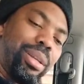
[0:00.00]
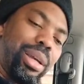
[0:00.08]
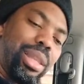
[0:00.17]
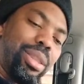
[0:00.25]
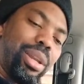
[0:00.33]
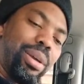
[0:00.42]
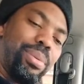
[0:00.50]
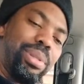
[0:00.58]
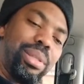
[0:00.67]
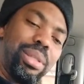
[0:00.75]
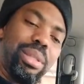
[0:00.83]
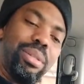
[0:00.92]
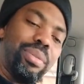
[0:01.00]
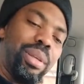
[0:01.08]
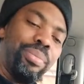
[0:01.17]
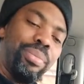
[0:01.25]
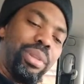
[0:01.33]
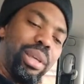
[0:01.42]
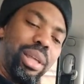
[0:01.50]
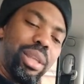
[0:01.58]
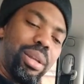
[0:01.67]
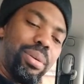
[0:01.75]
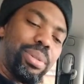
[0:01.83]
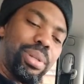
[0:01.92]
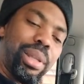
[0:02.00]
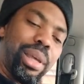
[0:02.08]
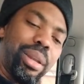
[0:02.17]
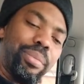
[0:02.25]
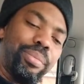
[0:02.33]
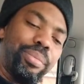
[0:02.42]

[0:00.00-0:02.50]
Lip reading: I thought I was all that.